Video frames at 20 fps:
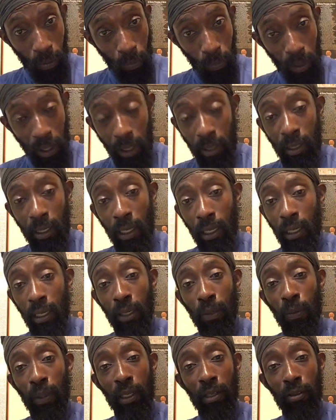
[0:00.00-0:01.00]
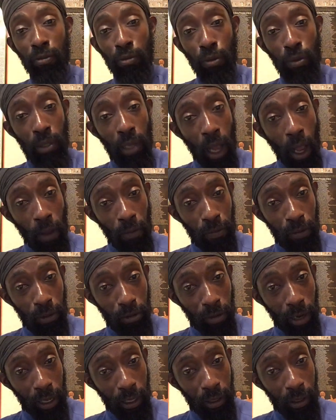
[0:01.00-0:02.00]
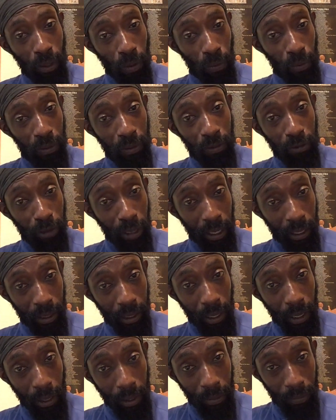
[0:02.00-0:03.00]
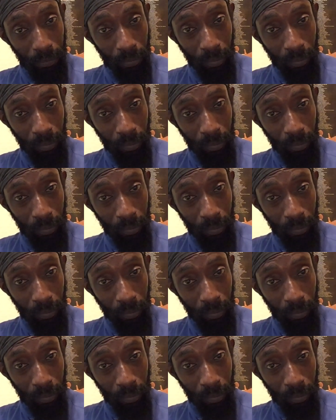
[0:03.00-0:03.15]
We dealing with Rudolph the Red-Nosed Reindeer,